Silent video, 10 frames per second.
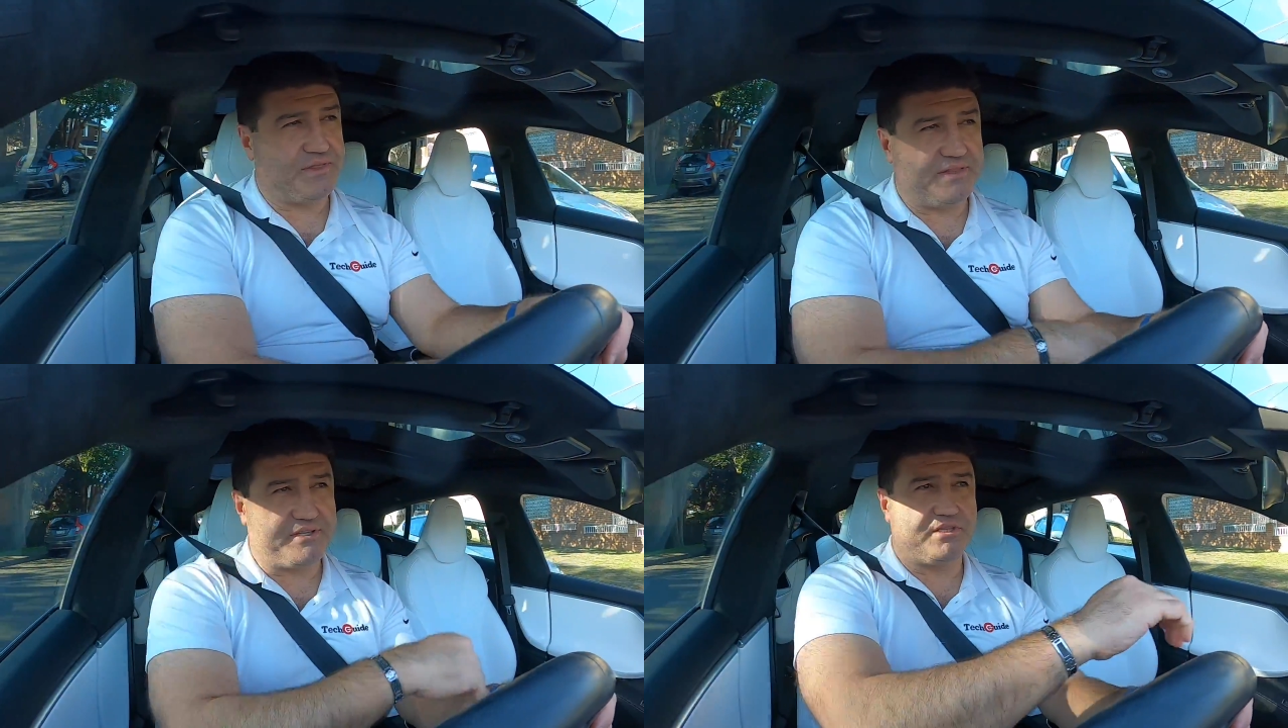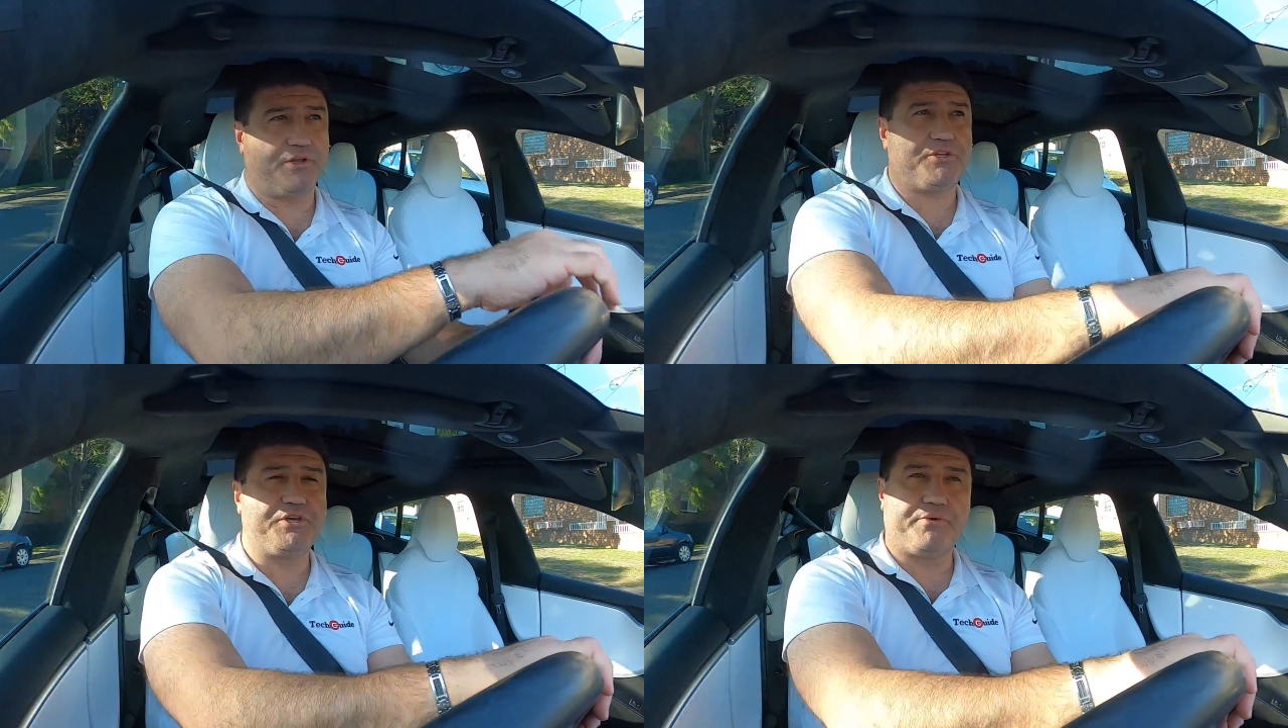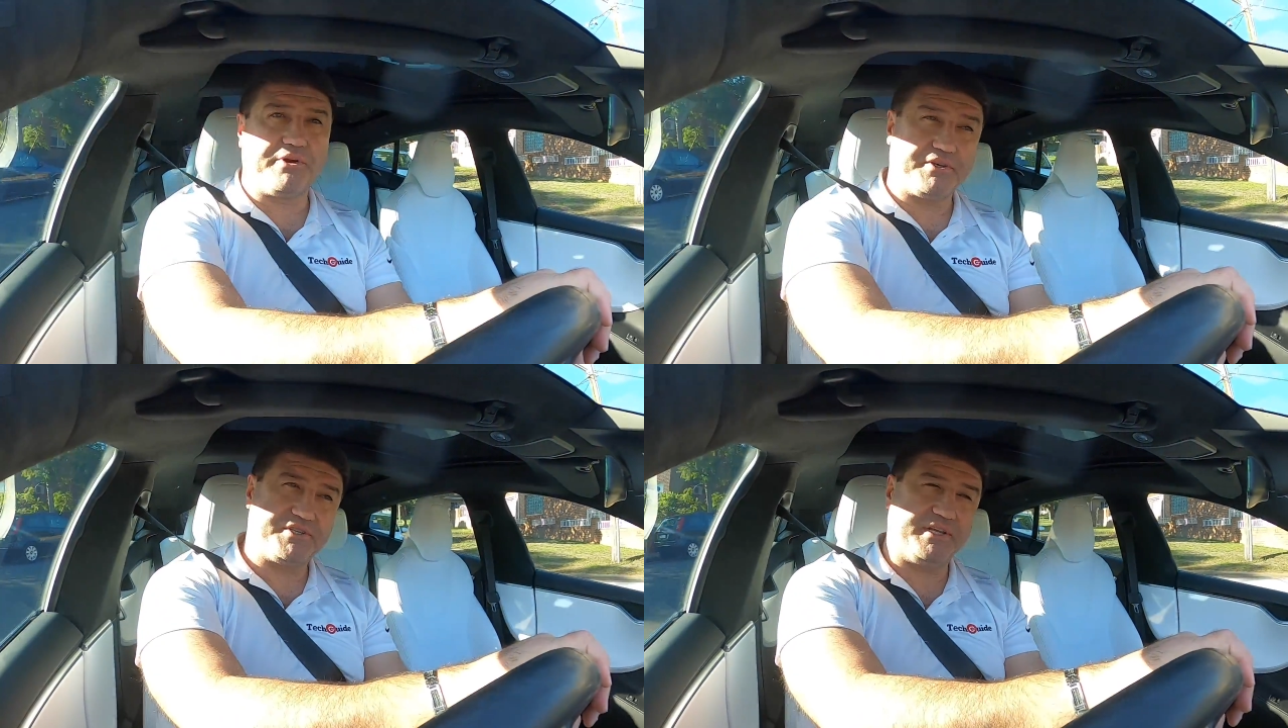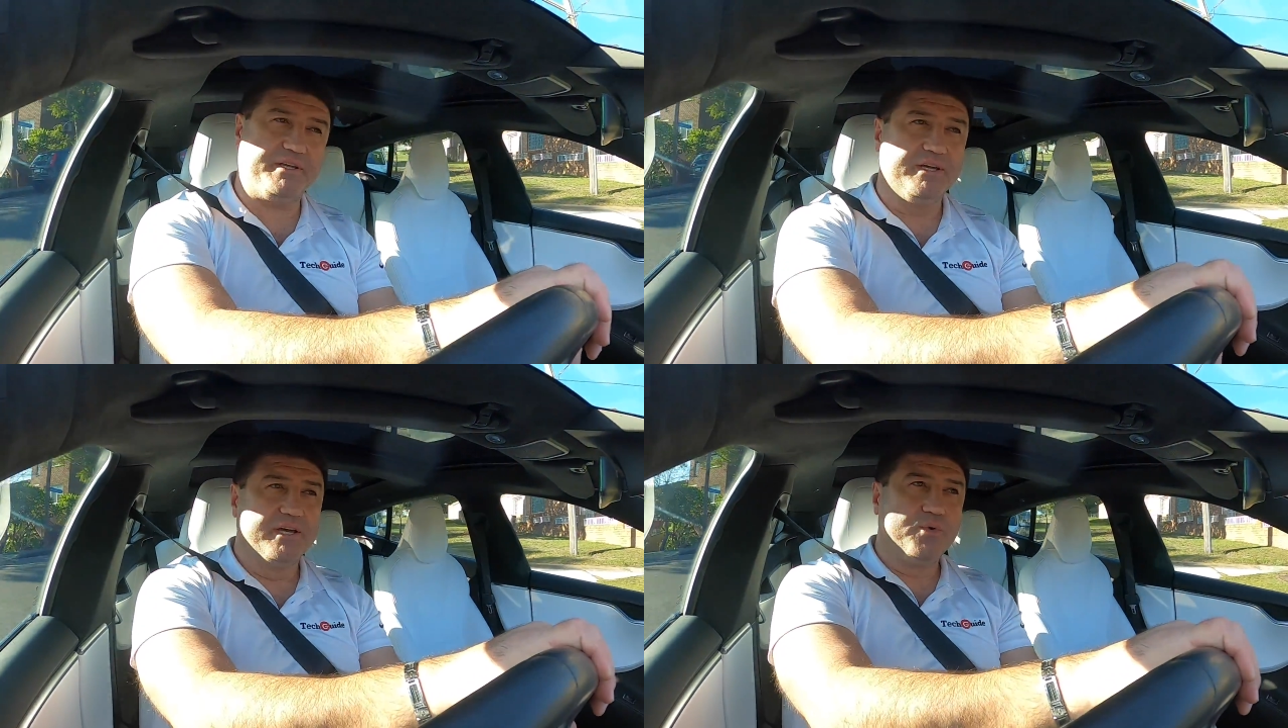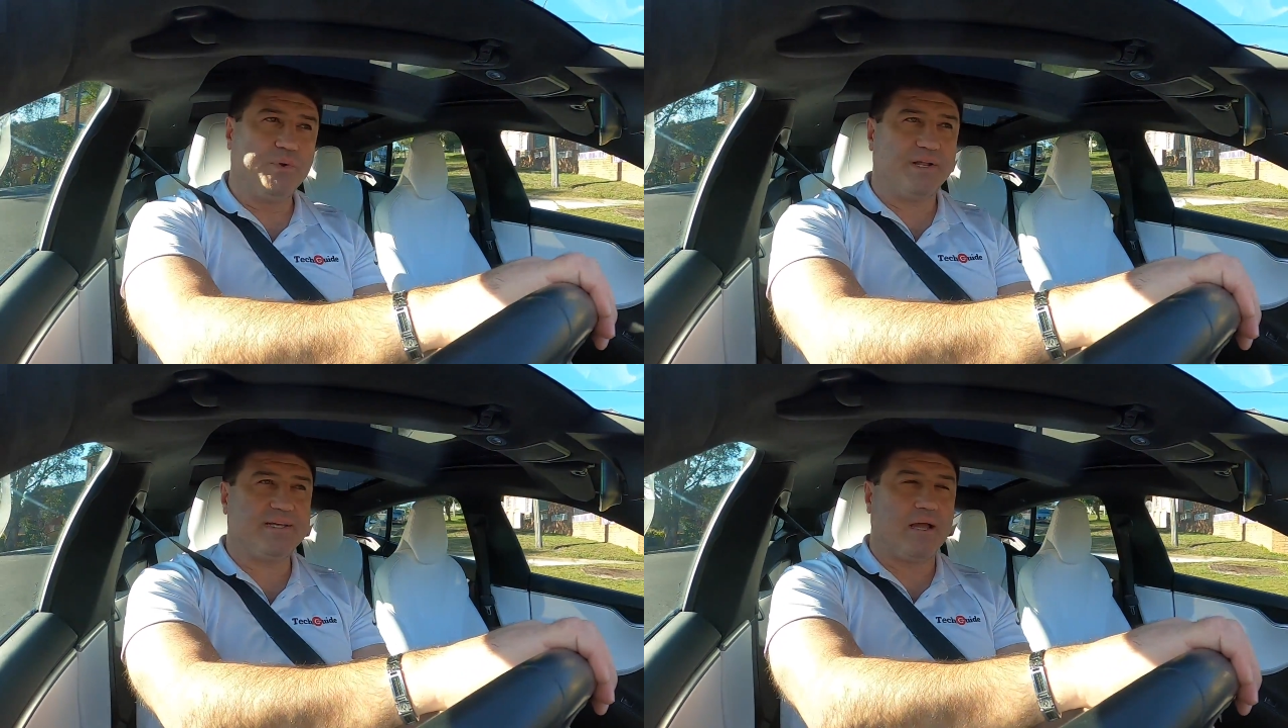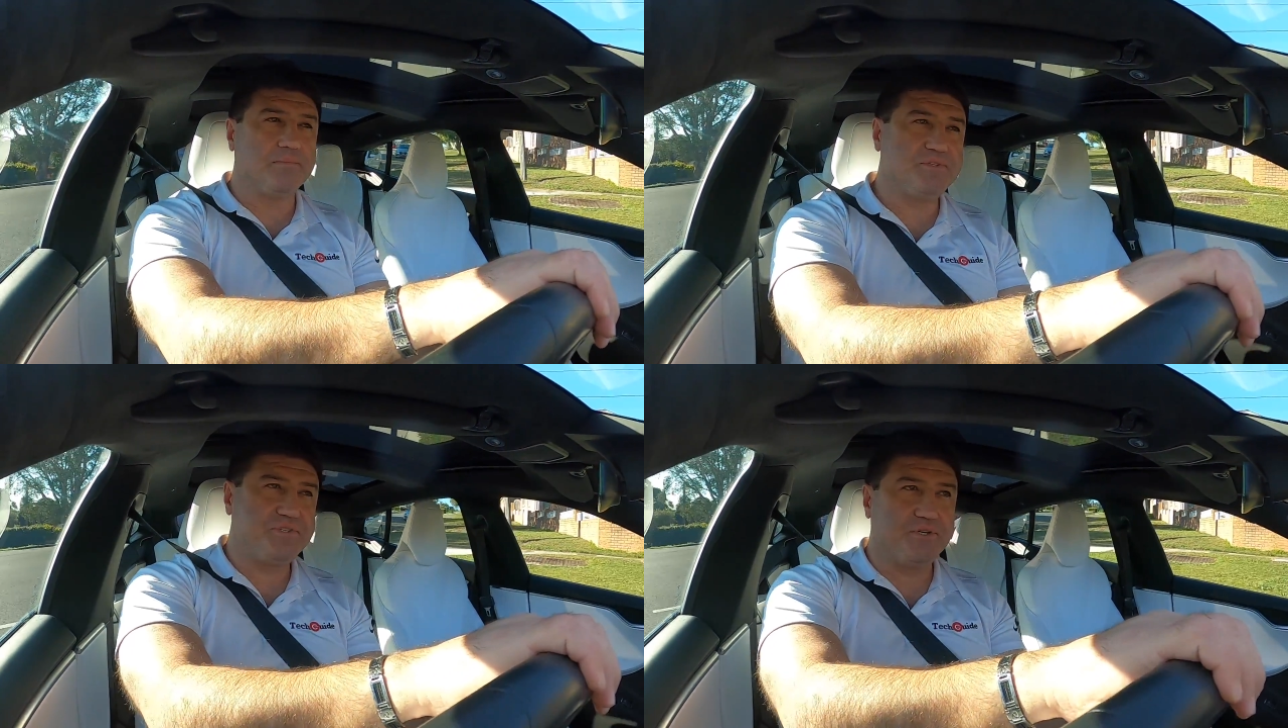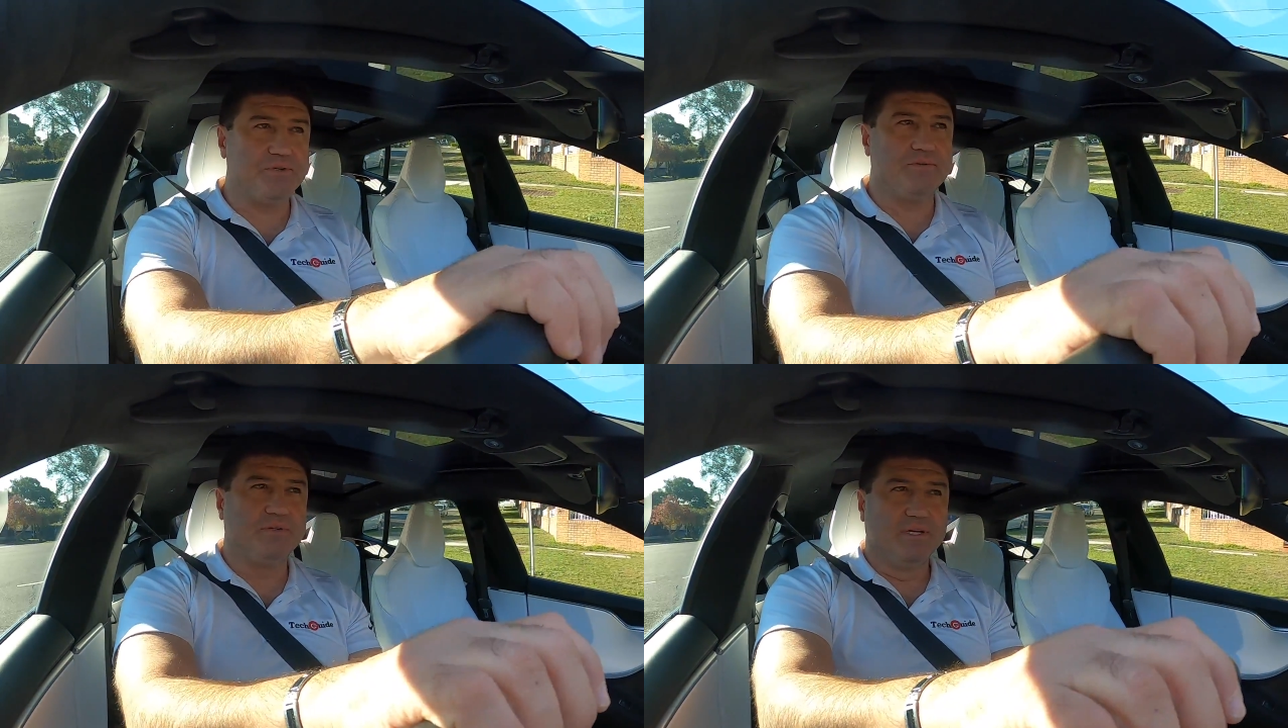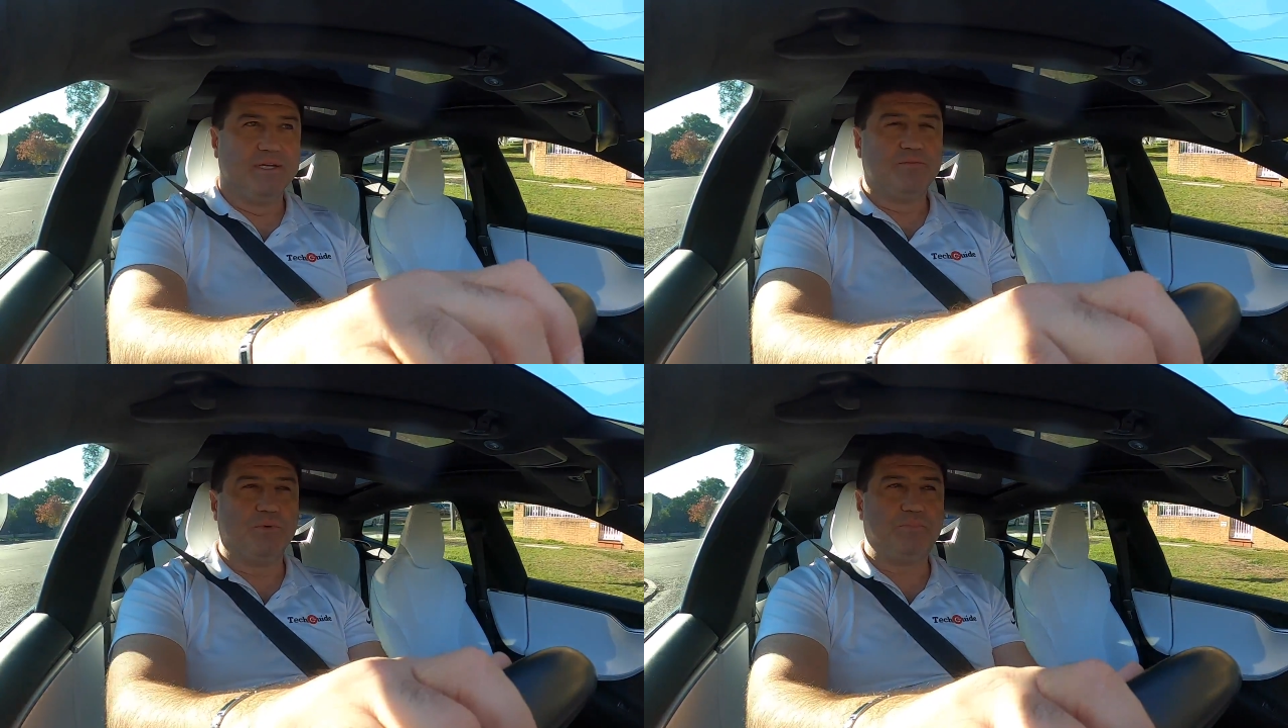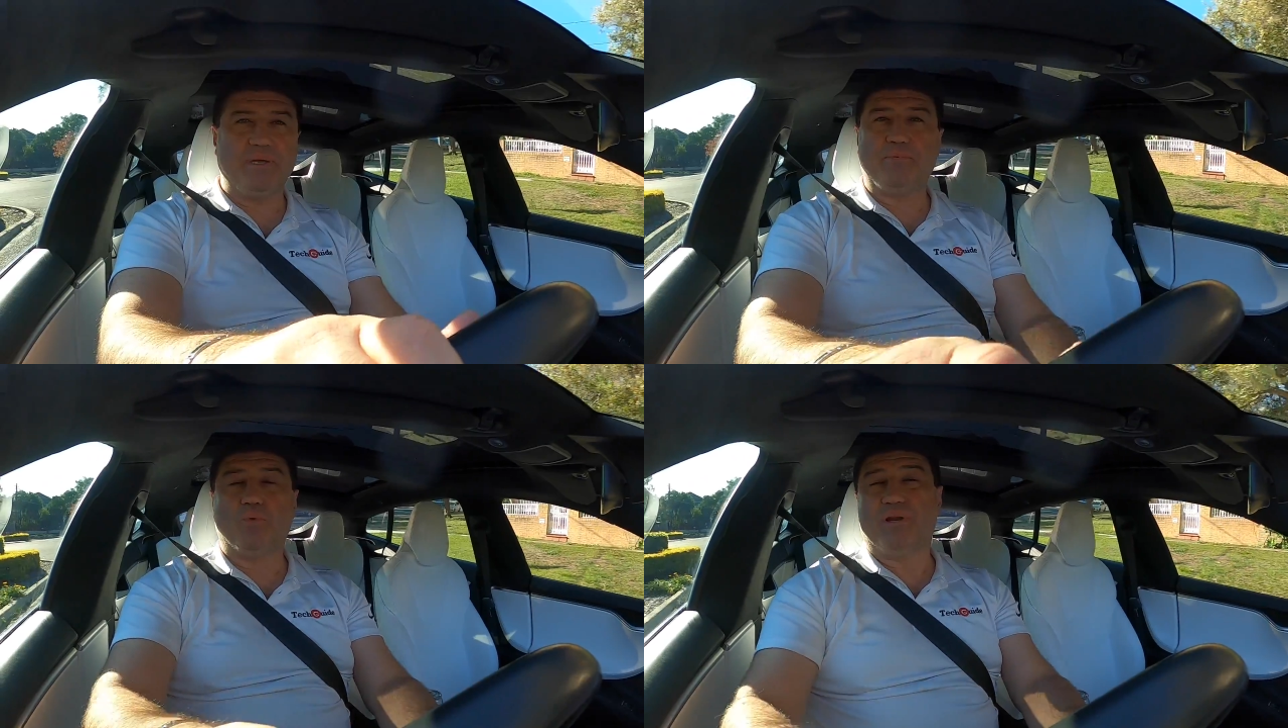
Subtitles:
I think there's a lot of curiosity when it comes to with people.